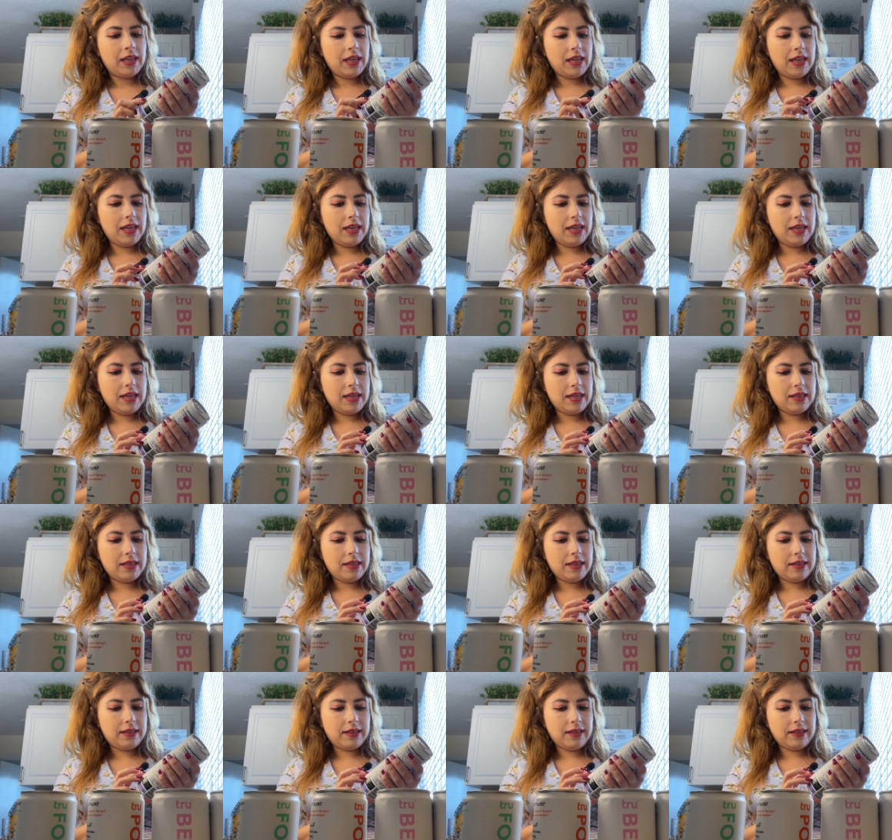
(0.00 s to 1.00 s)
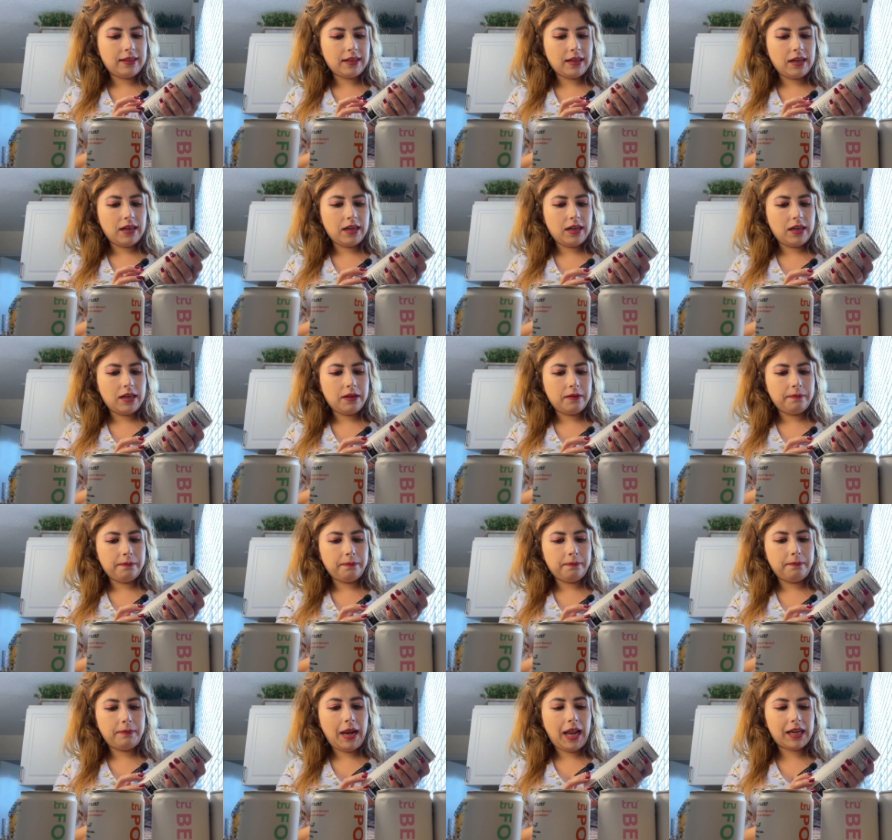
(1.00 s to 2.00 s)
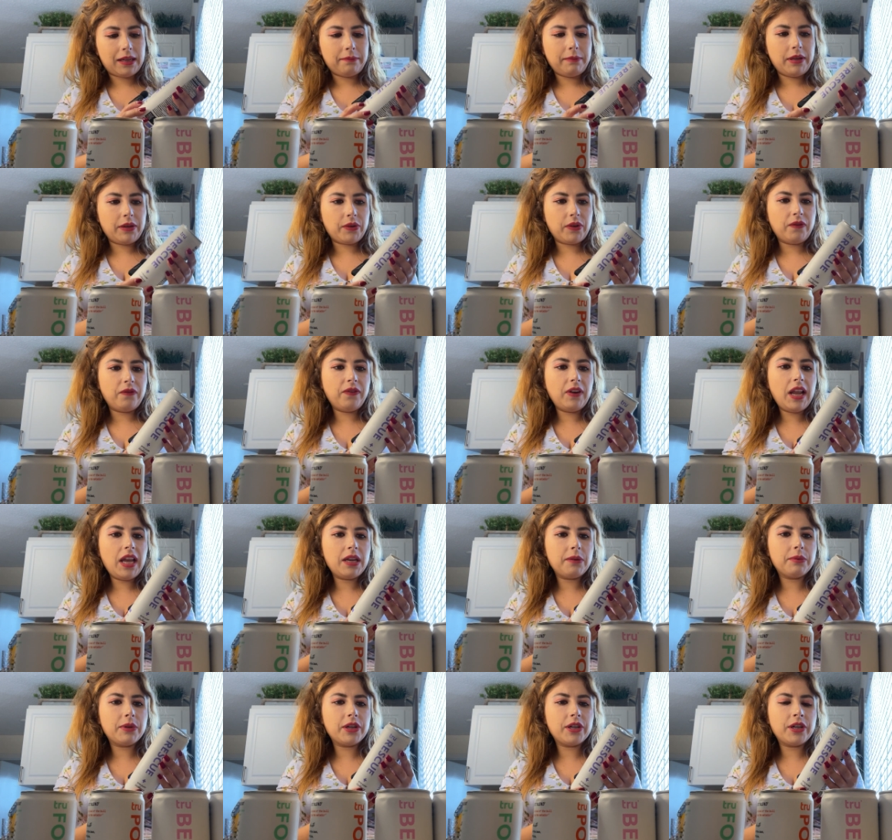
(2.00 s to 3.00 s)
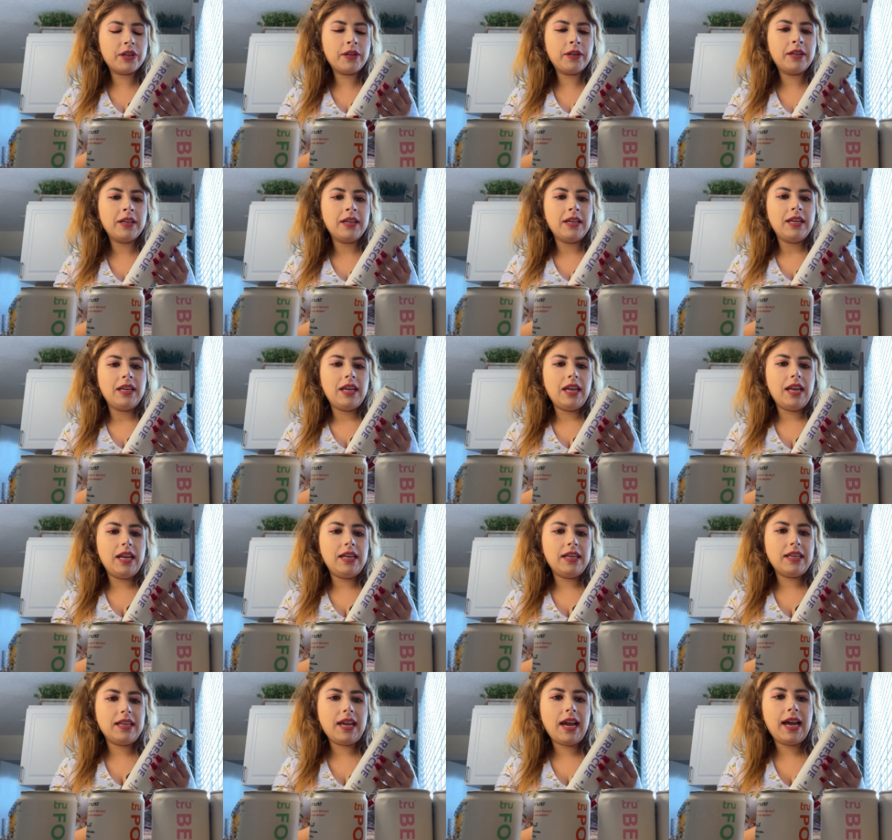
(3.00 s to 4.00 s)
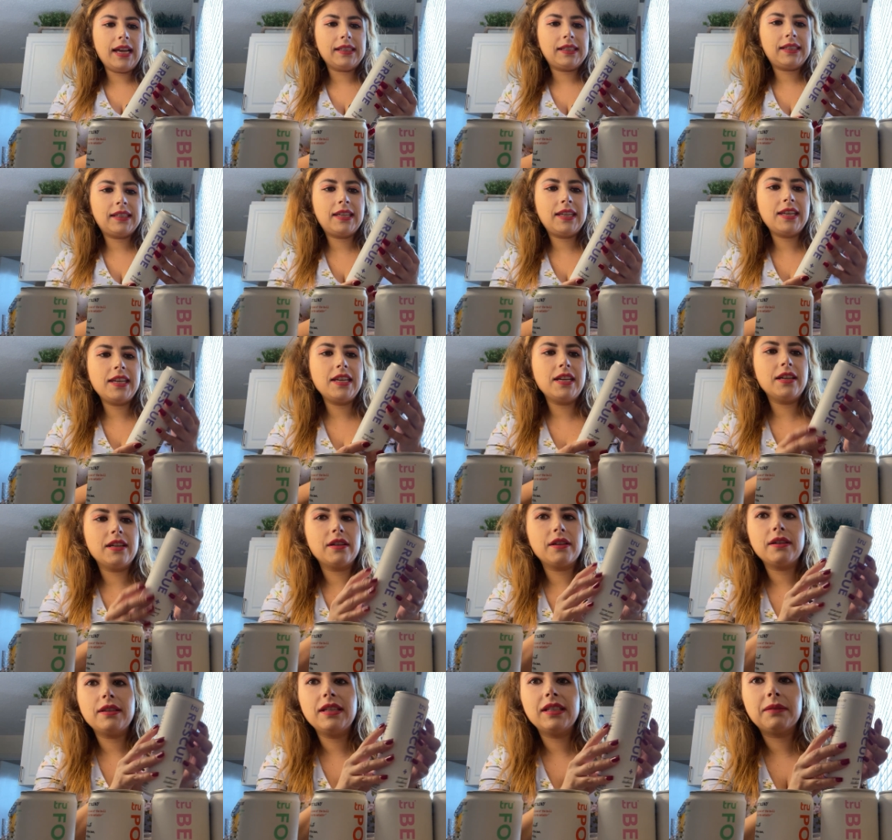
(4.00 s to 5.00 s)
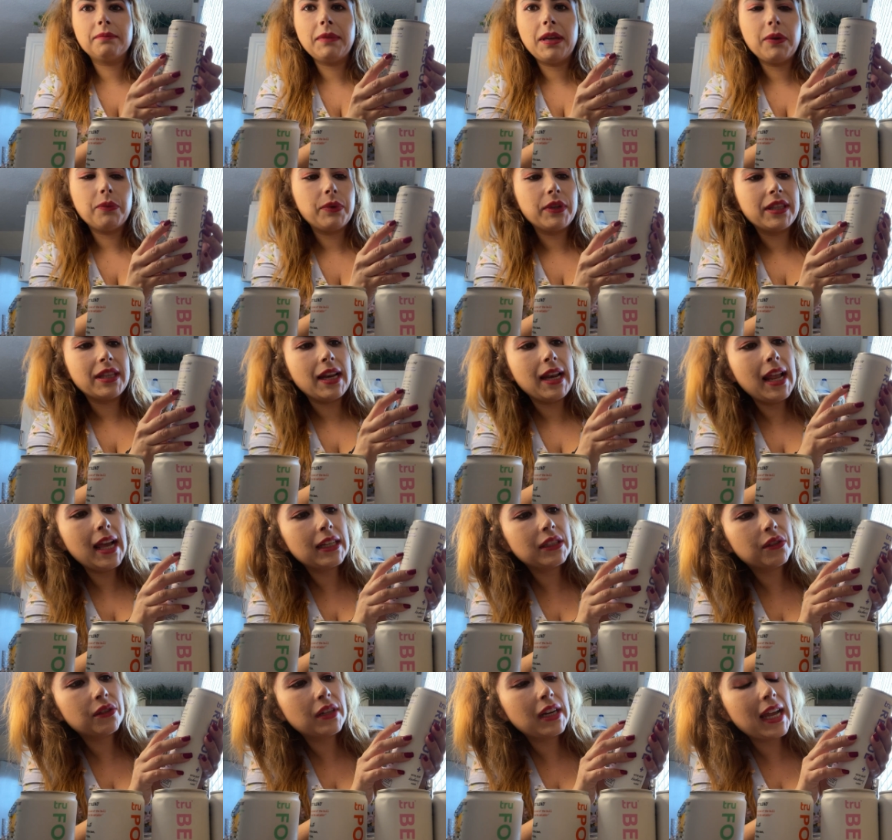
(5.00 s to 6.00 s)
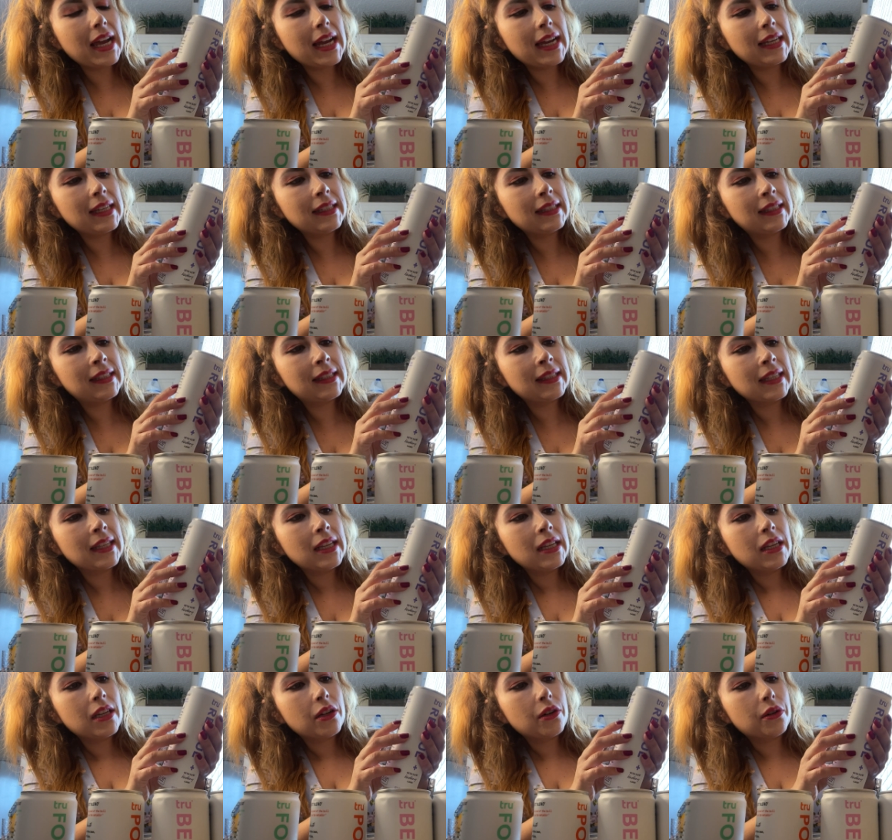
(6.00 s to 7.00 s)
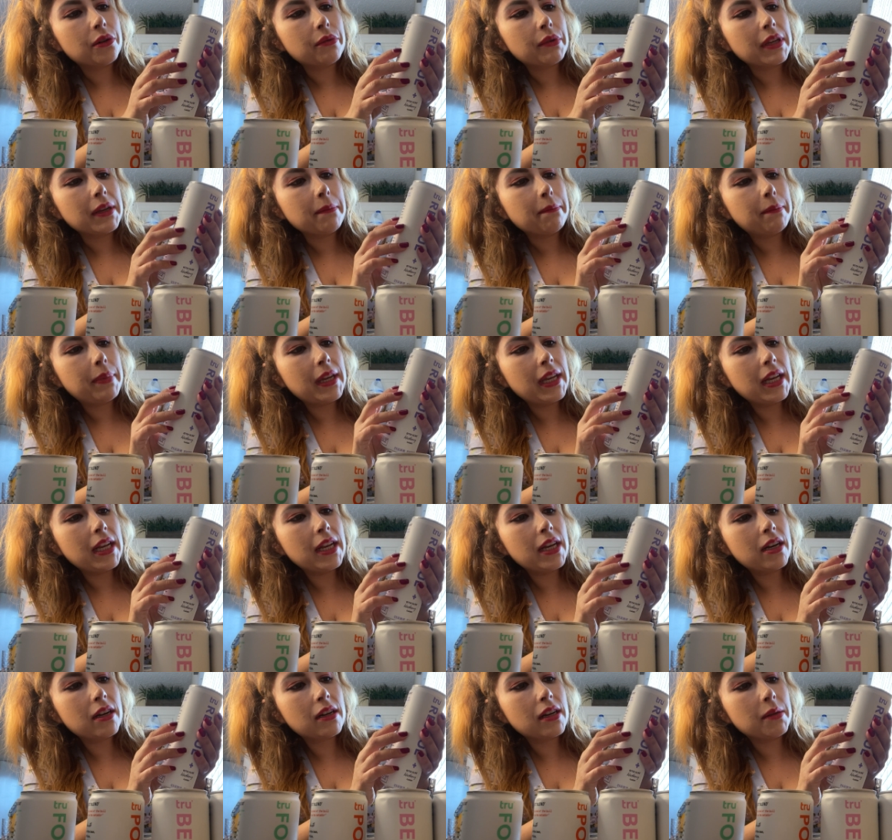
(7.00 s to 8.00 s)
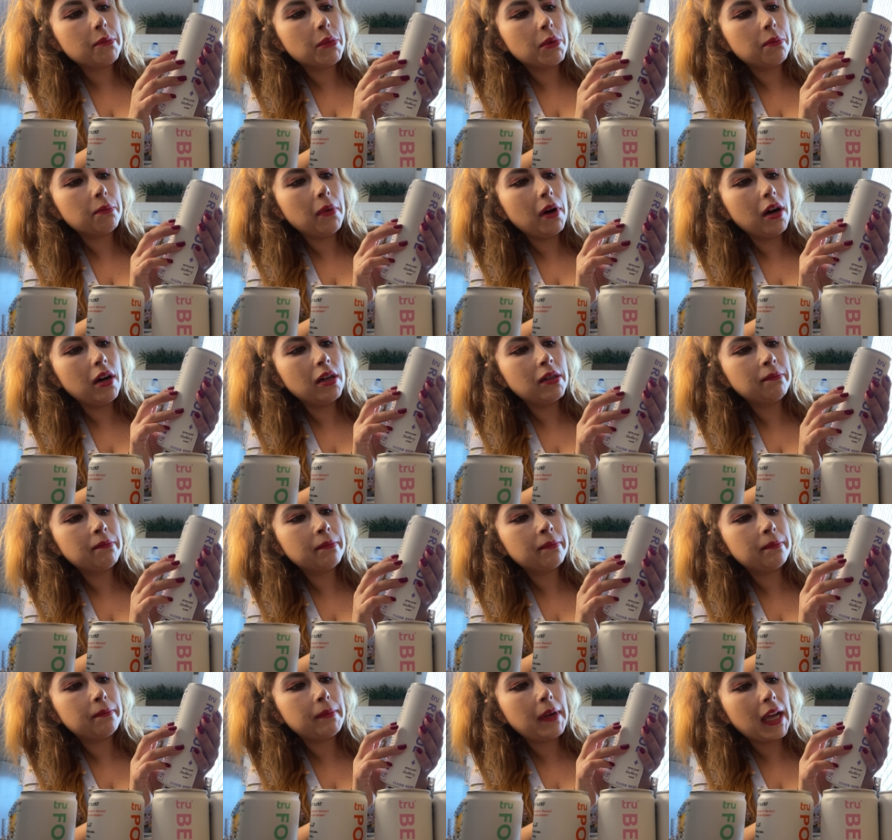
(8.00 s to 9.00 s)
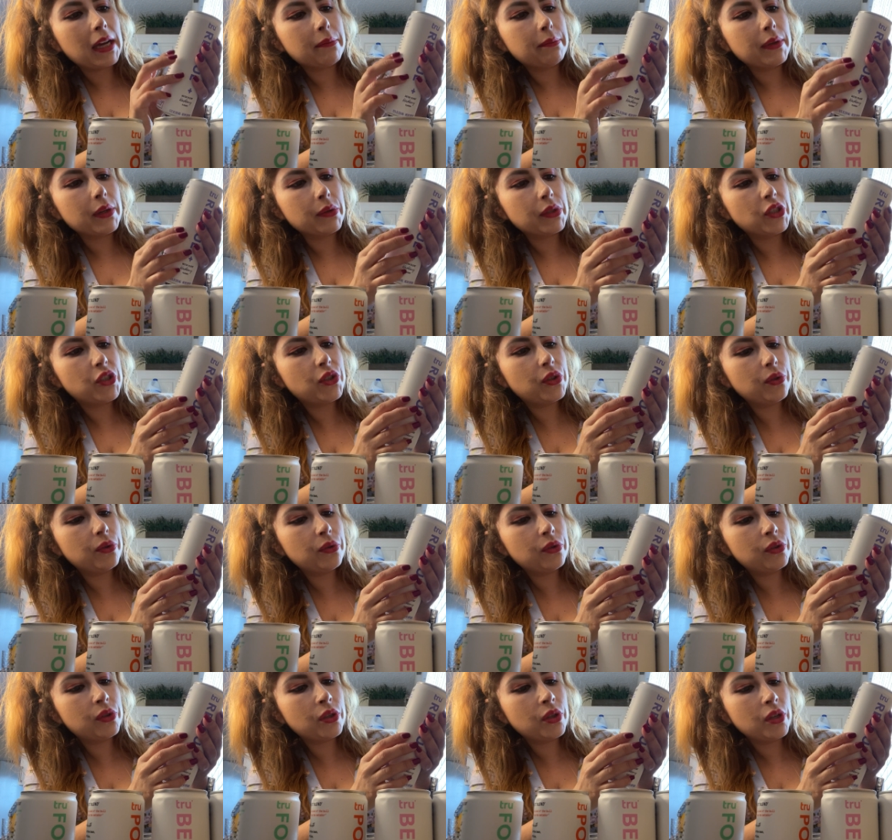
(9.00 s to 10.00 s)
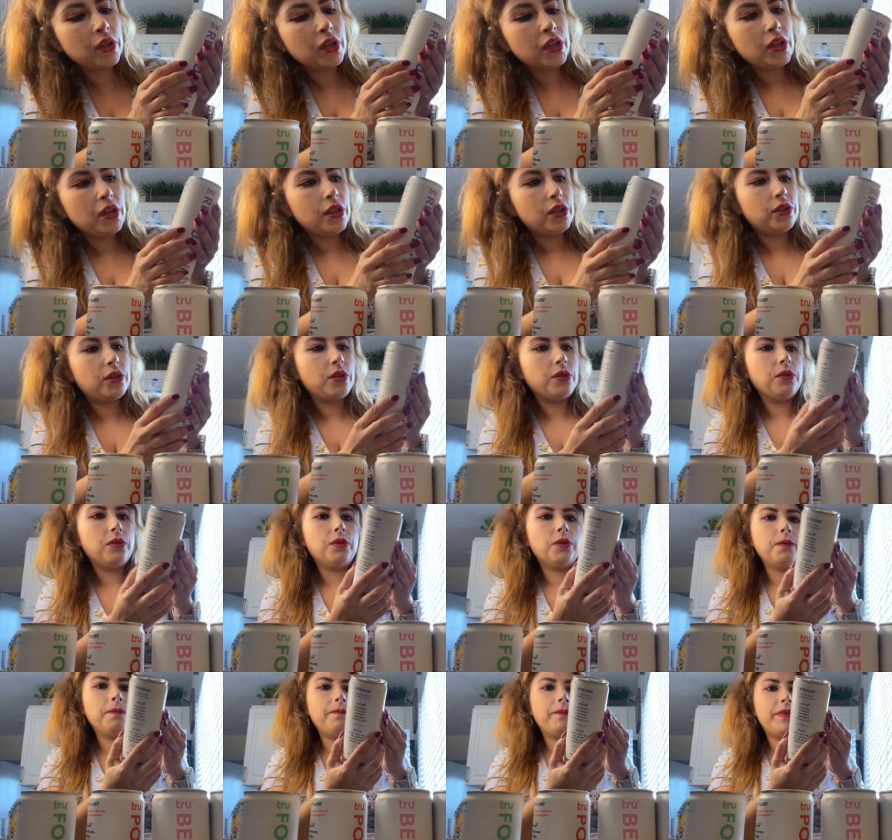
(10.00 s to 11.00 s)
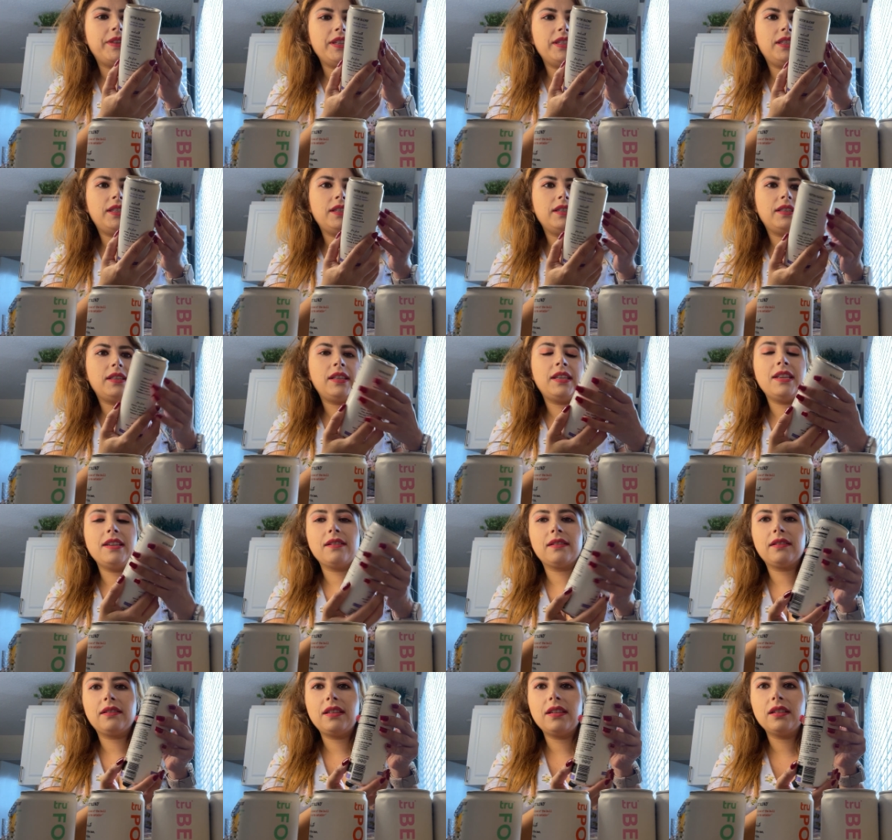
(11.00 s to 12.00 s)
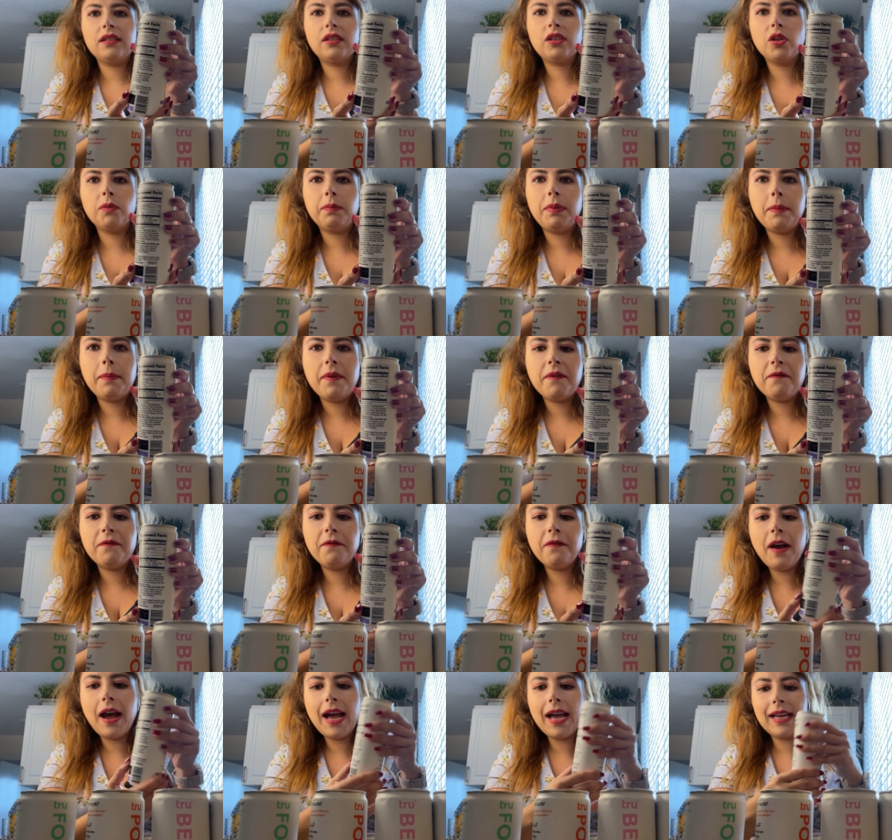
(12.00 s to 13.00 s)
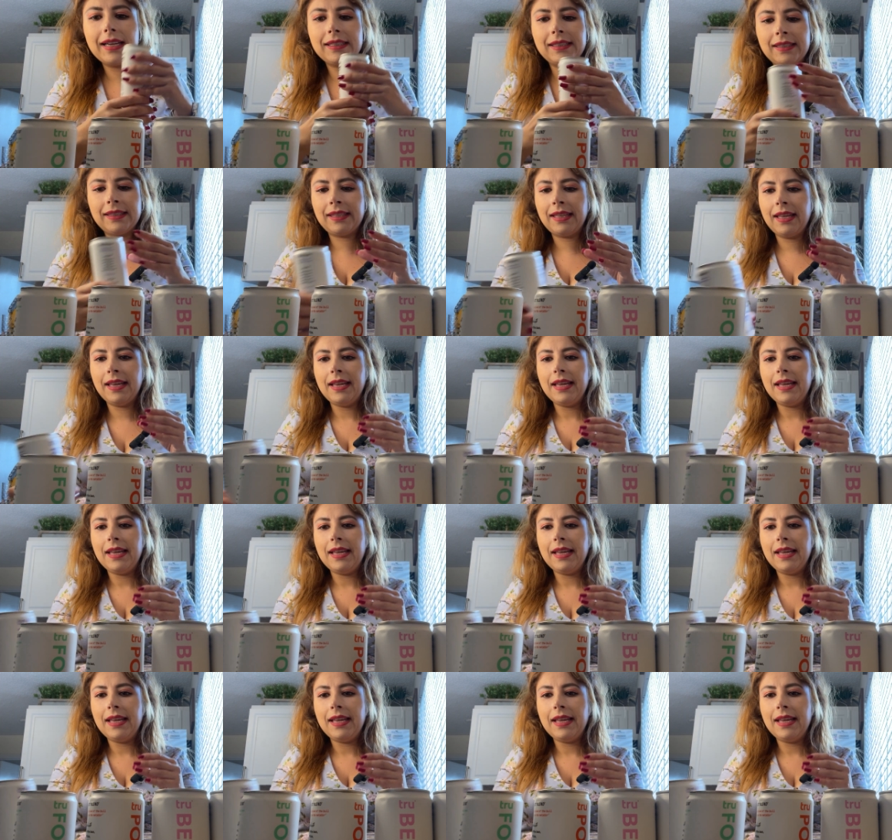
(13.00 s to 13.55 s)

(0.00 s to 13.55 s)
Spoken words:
and this is blackberry flavor, and it has here is made with electrolytes, Korean pear, lemon balm, blackberry juice. So this is here the supplement facts.